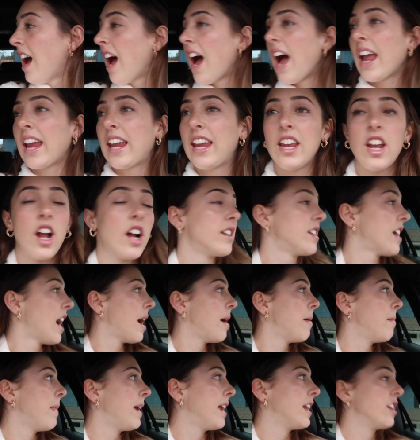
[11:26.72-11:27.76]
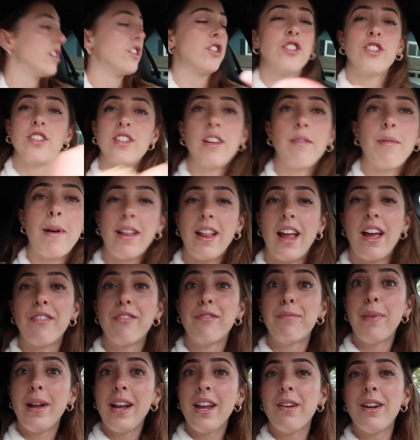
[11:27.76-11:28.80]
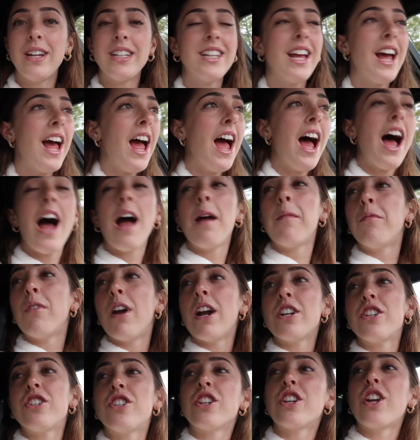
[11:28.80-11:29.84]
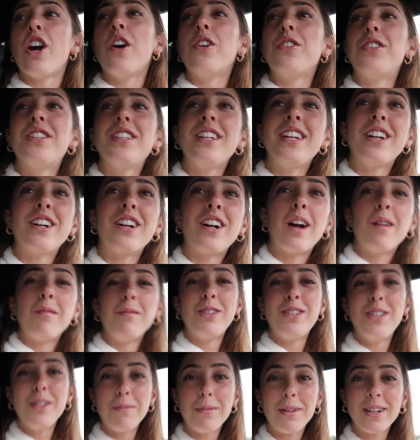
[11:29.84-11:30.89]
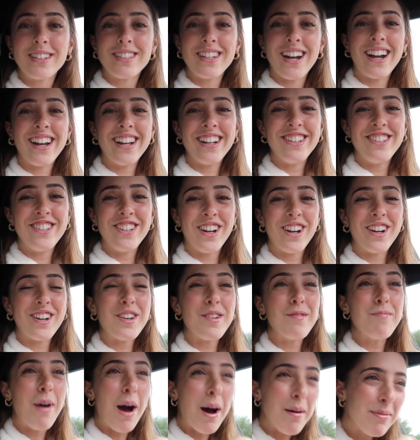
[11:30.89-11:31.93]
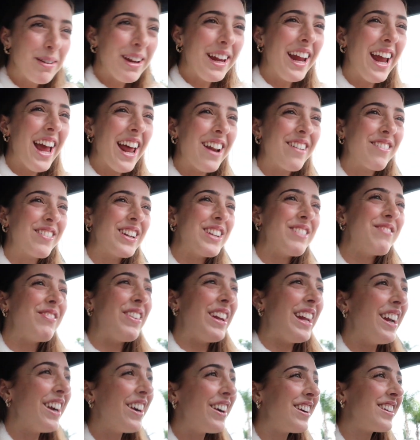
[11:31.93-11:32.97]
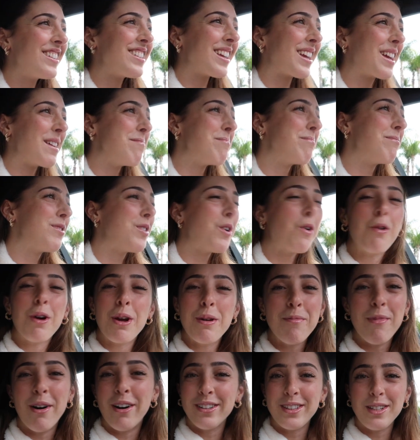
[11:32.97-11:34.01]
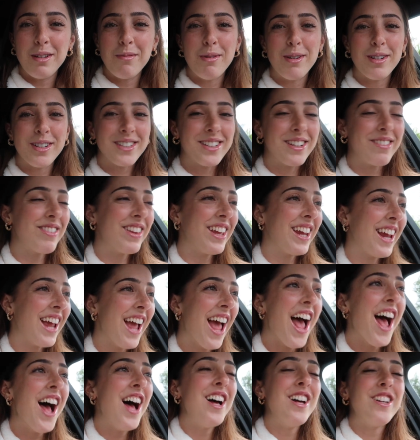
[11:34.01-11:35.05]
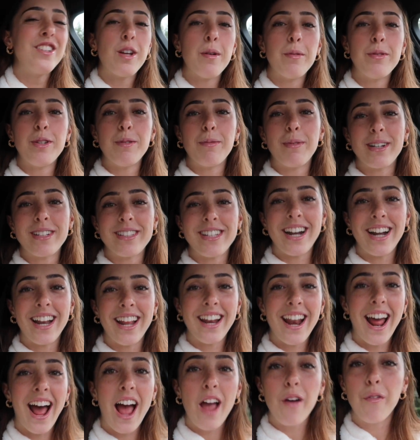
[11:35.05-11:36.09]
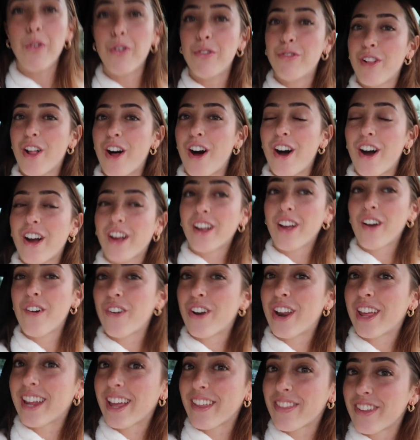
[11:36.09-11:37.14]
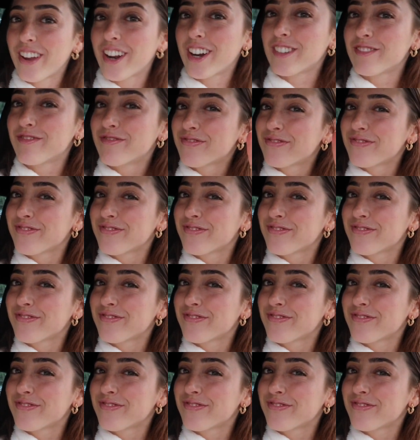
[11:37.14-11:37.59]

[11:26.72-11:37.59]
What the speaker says: I cannot time manage to save my life. But anyways, I'm rushed to go see her. I'm super excited. She got a new puppy and I'm gonna meet her. It's like a toy multi-poo or something. So I'm super excited. I will vlog when I get there.